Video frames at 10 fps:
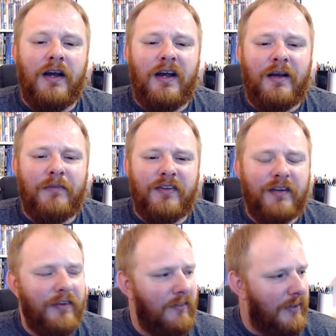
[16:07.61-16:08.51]

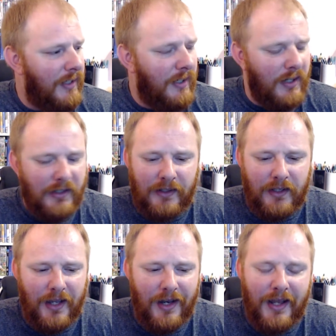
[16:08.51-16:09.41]
There's nothing really I
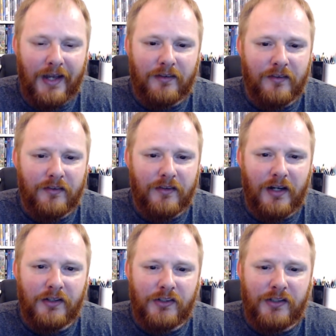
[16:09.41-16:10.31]
collect as
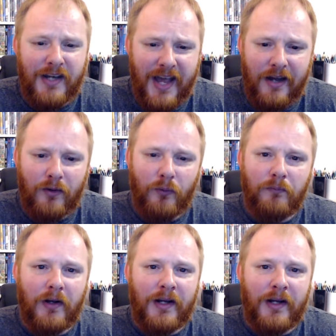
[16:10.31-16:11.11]
such now,